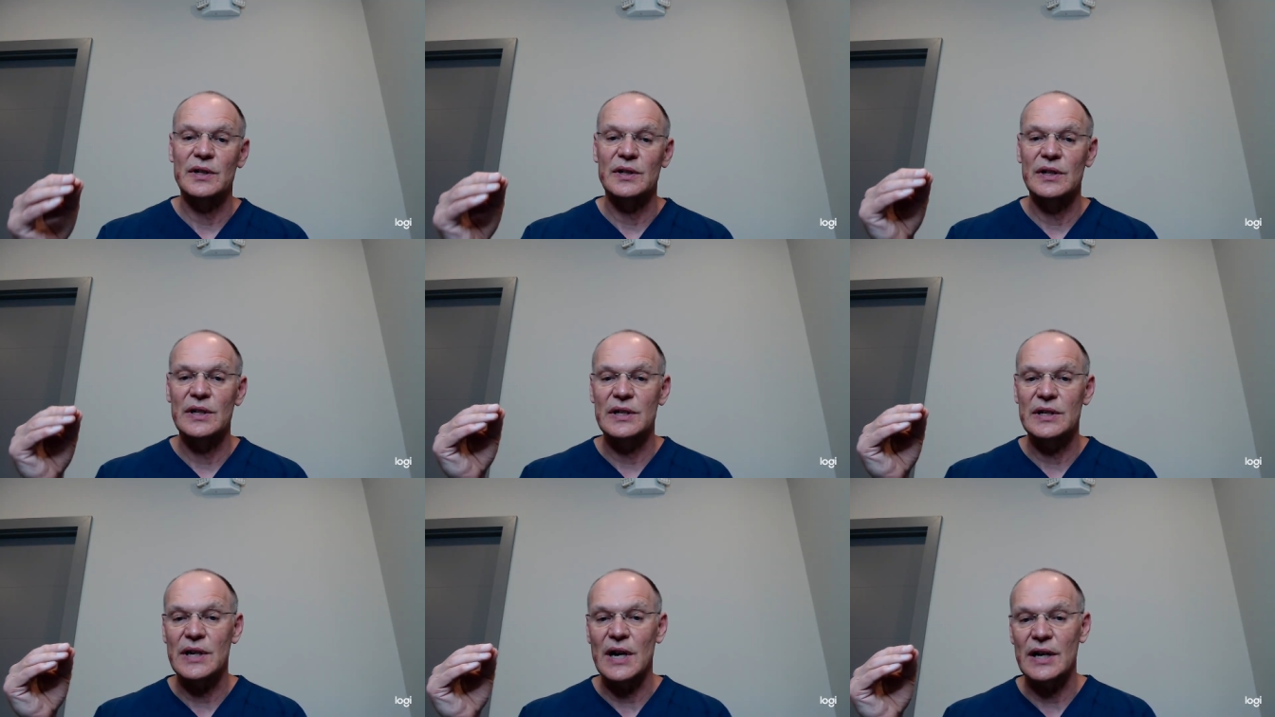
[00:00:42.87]

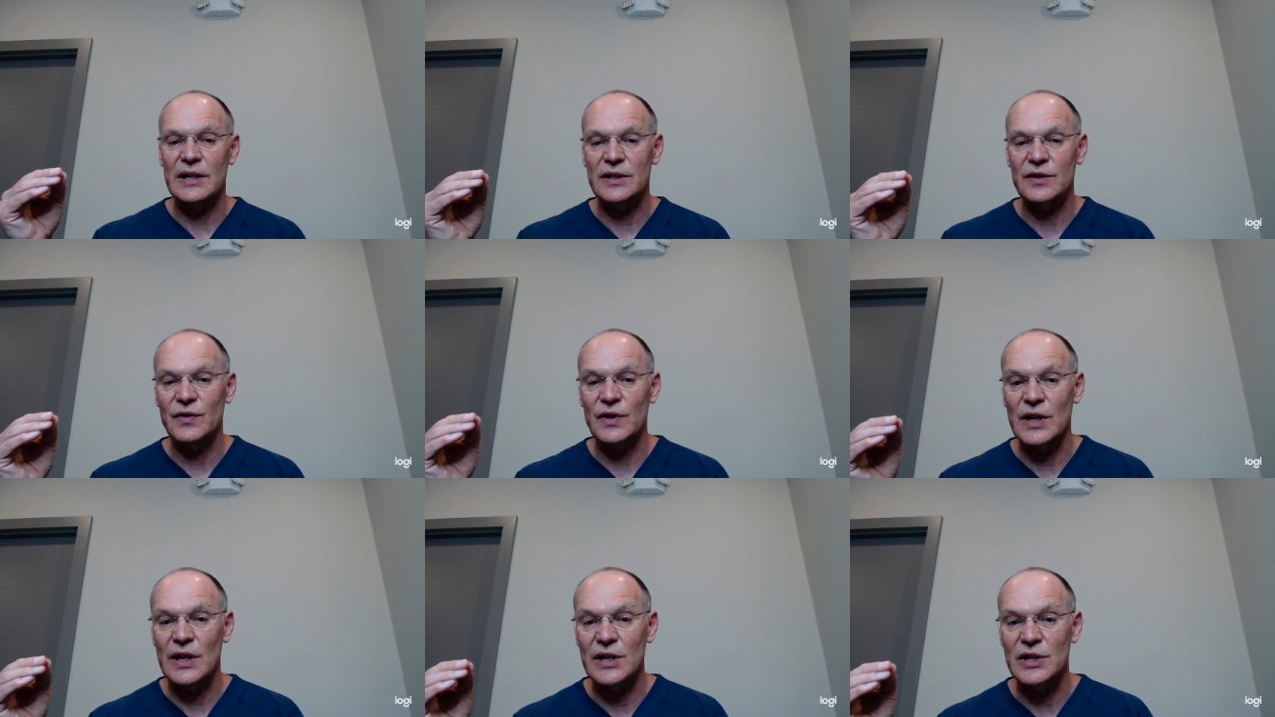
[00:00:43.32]

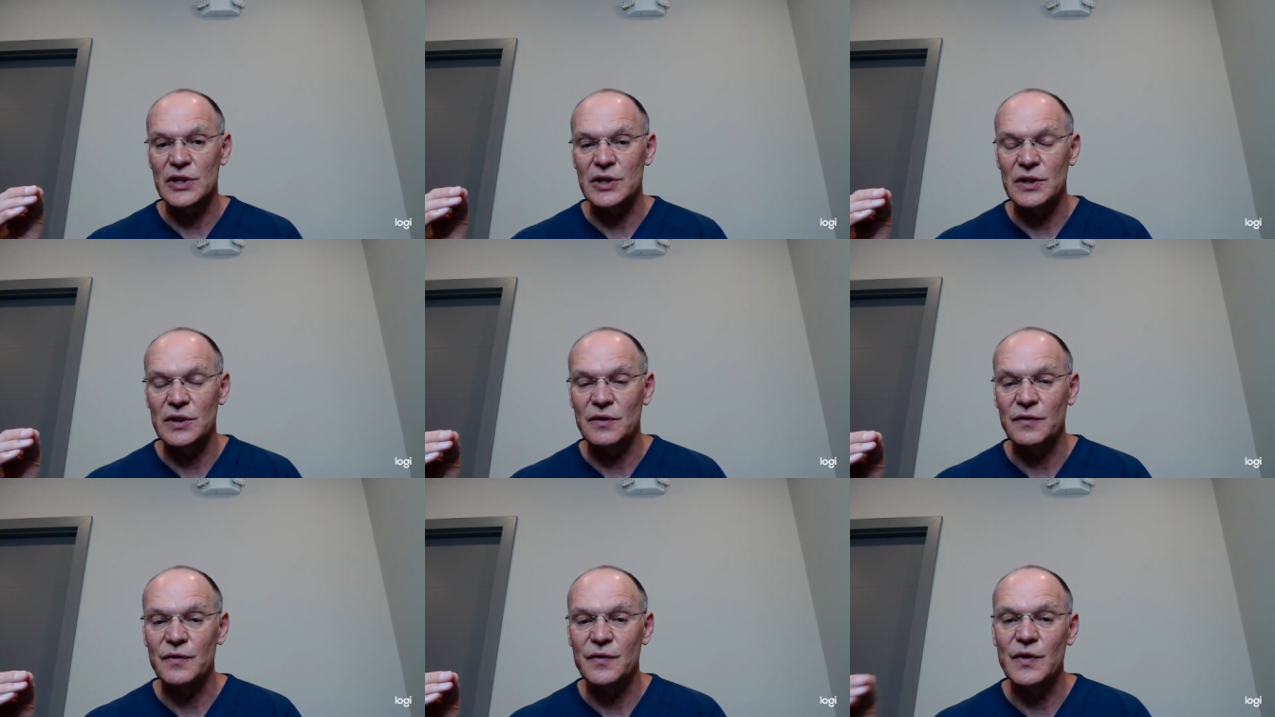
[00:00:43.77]
detoxification,
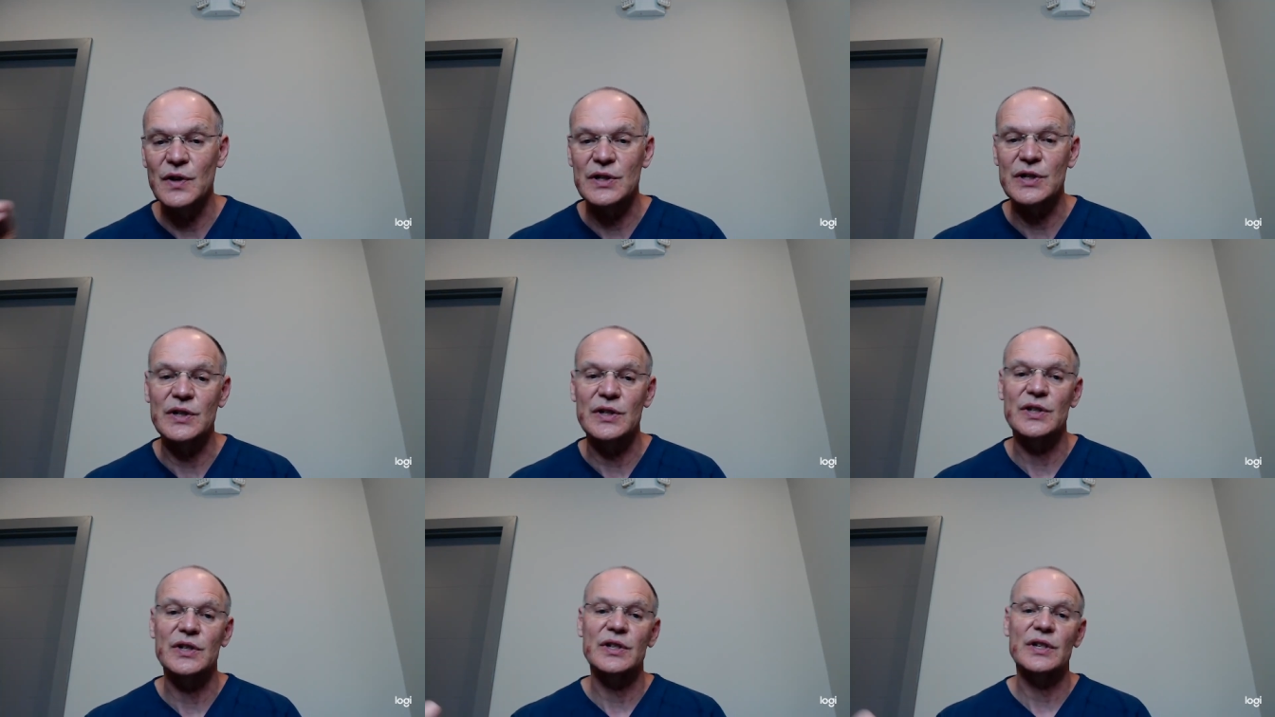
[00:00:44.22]

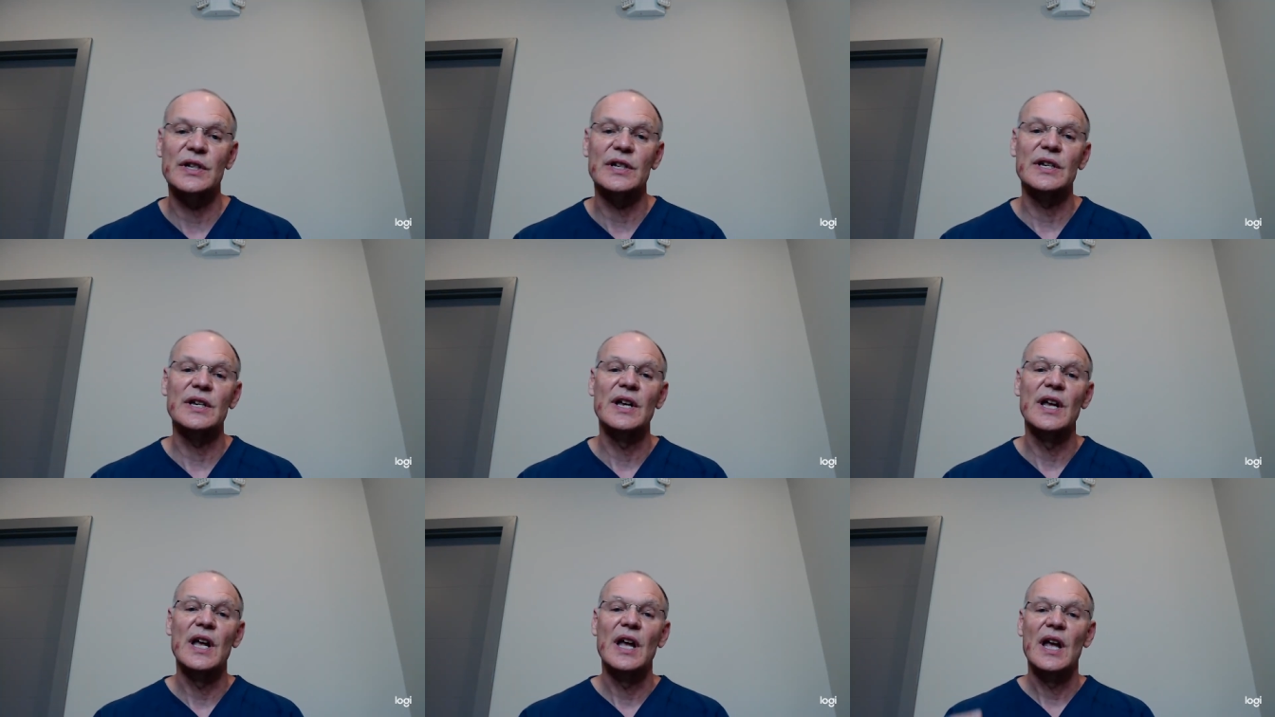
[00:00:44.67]
efficiency,